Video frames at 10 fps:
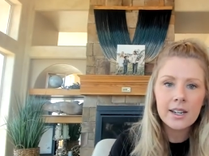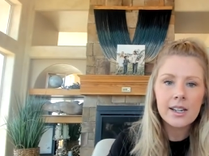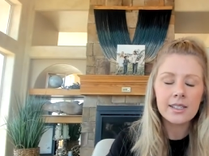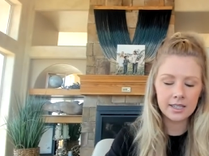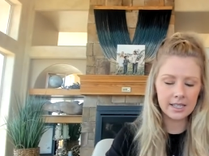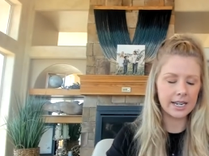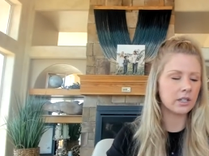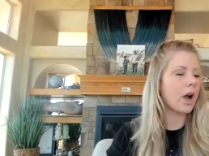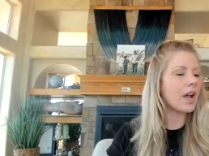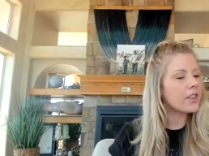succinct.
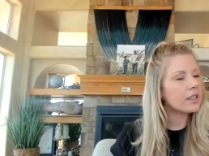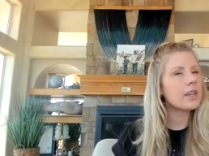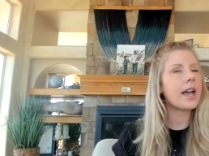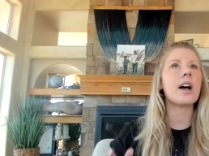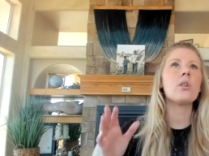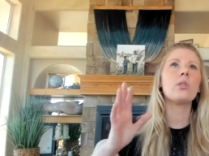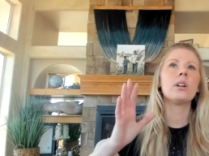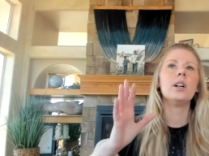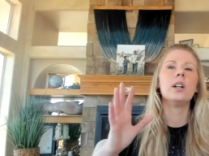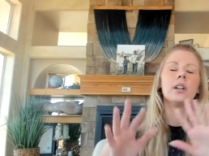I think how
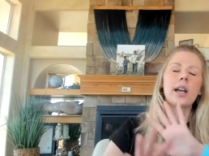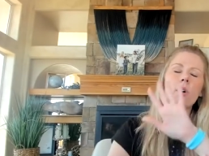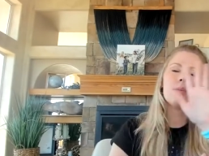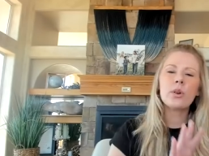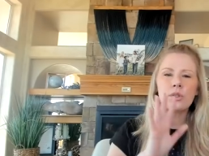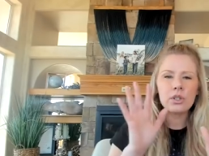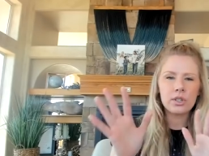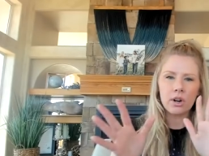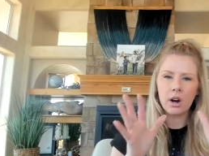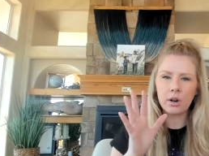how emotions
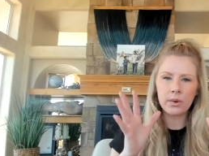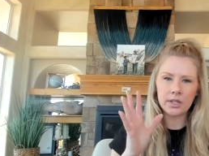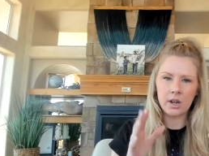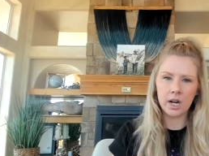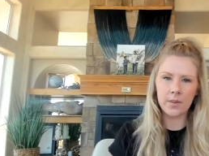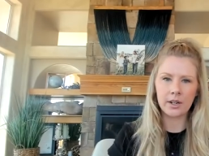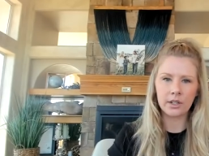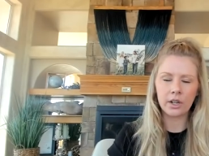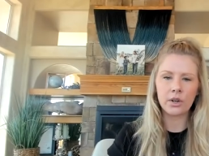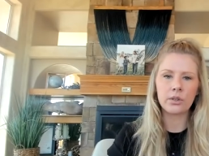and heart when i talk about it
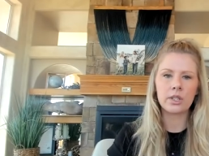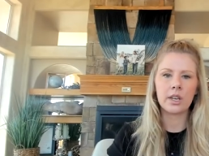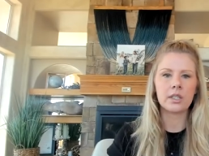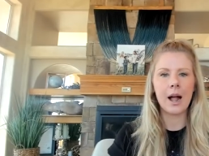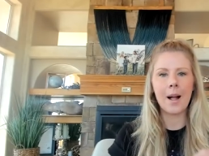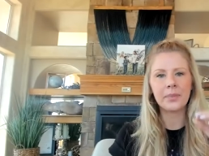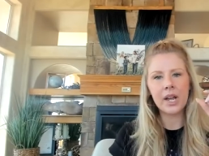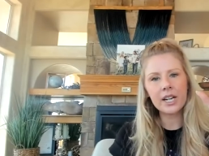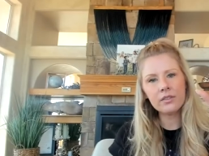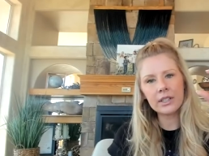goes is i'm
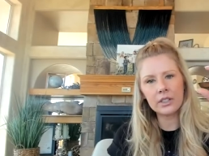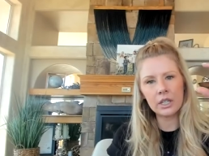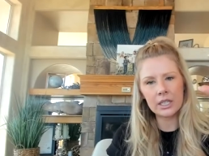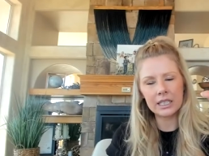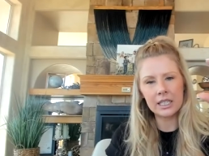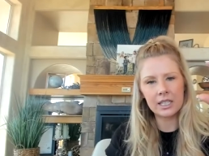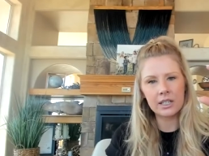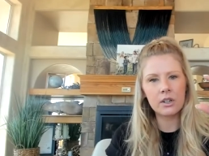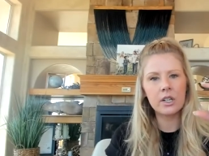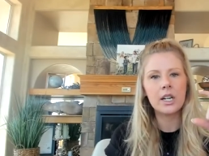kind of giving you like these
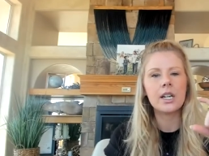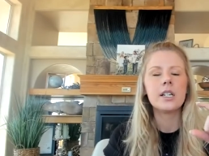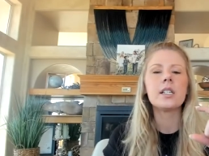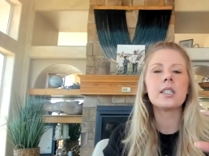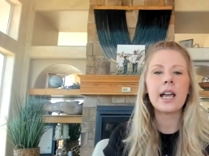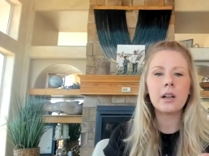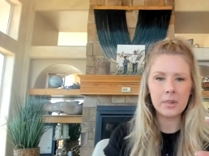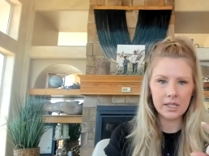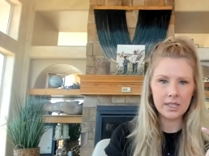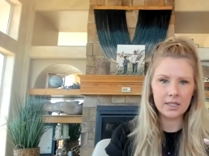little
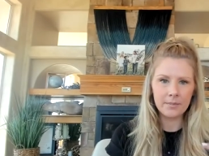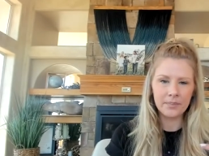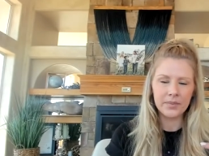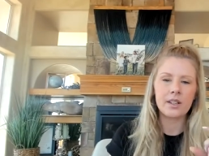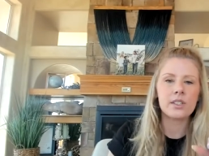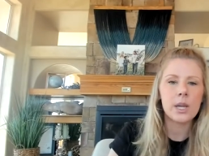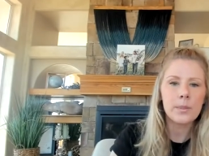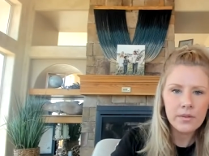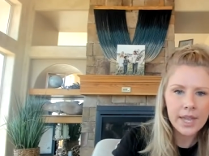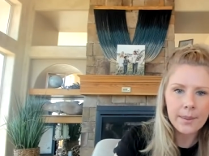segments and some
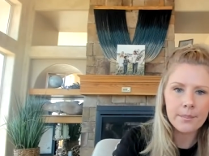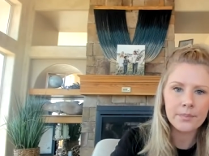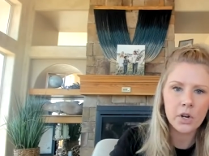of them